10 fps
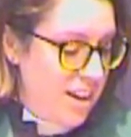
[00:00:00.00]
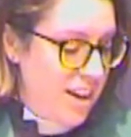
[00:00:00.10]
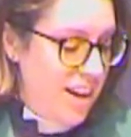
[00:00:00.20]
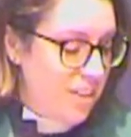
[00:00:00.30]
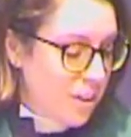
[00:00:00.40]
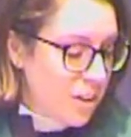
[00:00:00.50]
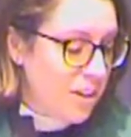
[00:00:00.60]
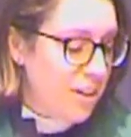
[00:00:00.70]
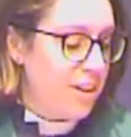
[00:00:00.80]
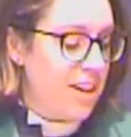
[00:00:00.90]
And the
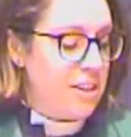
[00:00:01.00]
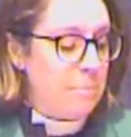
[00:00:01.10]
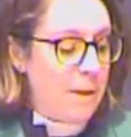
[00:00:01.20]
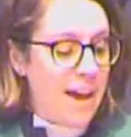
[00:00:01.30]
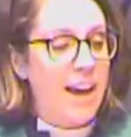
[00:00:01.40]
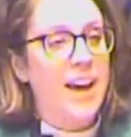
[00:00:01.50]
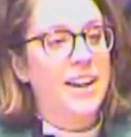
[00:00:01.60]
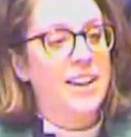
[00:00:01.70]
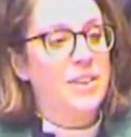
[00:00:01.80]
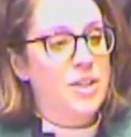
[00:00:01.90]
good and the
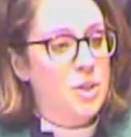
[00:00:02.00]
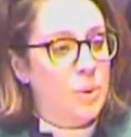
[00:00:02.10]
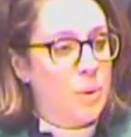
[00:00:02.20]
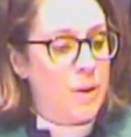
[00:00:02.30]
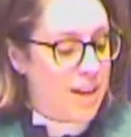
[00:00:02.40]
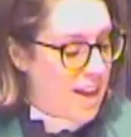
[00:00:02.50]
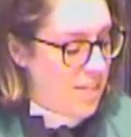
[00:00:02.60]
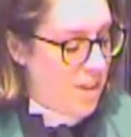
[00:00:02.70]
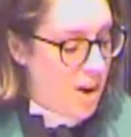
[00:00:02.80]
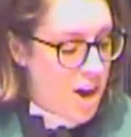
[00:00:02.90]
bad and the joy
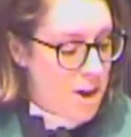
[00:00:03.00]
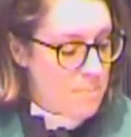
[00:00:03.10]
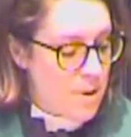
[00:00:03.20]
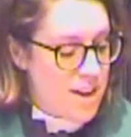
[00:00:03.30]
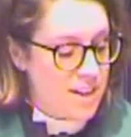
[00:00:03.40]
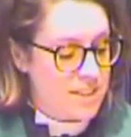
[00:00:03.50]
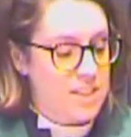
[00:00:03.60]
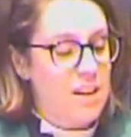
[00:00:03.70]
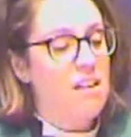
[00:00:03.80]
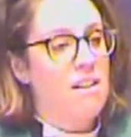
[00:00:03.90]
and the
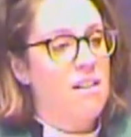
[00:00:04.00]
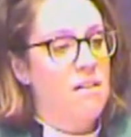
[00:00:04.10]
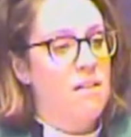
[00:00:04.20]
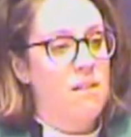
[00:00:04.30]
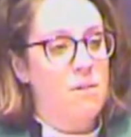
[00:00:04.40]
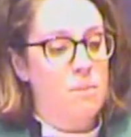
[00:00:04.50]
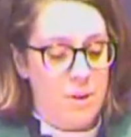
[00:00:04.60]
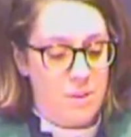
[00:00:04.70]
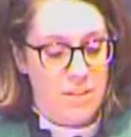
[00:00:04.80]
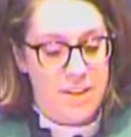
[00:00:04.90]
heartbreaks are all
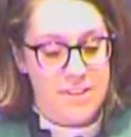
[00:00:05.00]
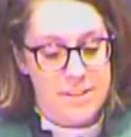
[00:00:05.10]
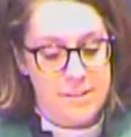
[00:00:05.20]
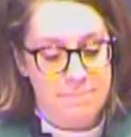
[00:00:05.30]
worth it.